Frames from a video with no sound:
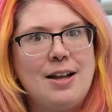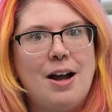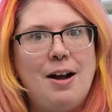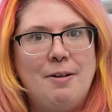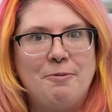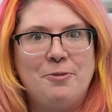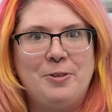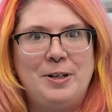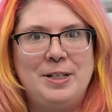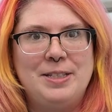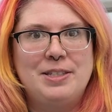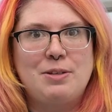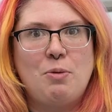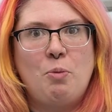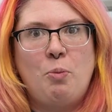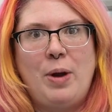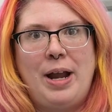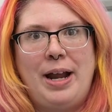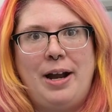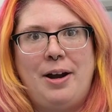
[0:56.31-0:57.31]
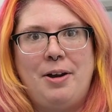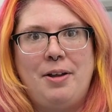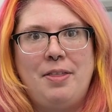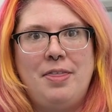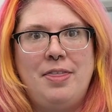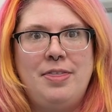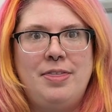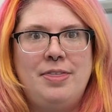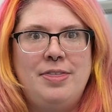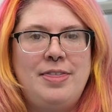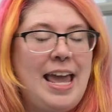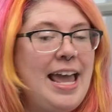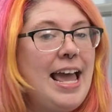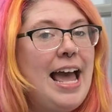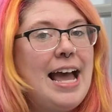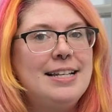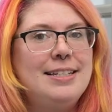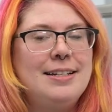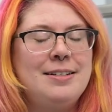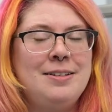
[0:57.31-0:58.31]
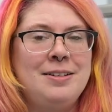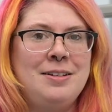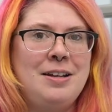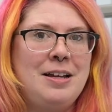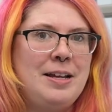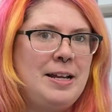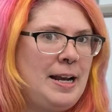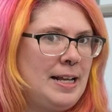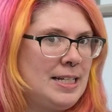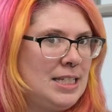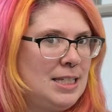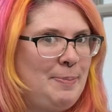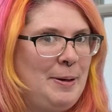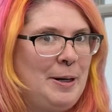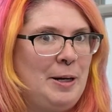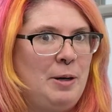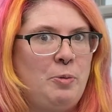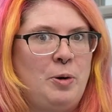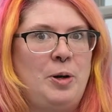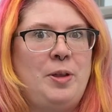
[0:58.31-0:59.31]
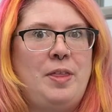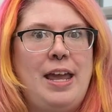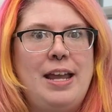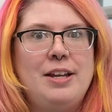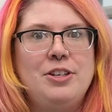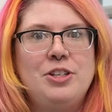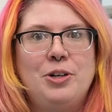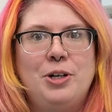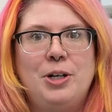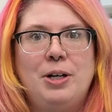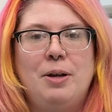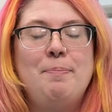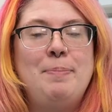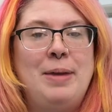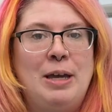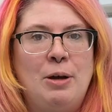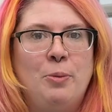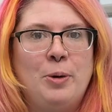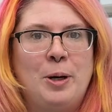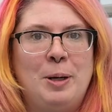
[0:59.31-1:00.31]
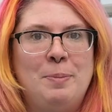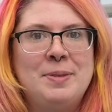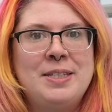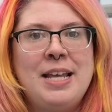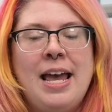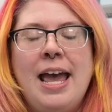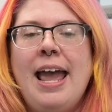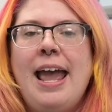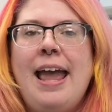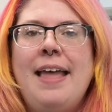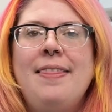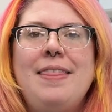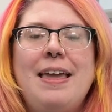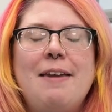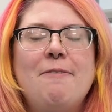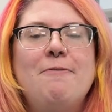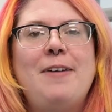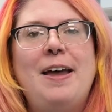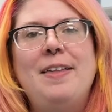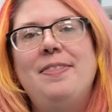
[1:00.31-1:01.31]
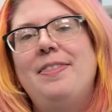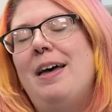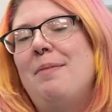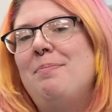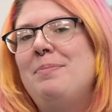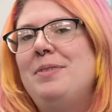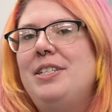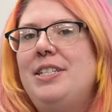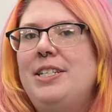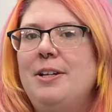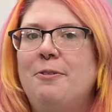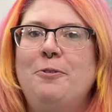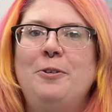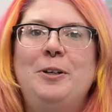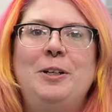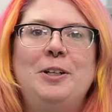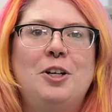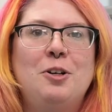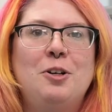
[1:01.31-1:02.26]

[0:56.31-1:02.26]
conference where they had done an experiment where they took mealworms and they fed them different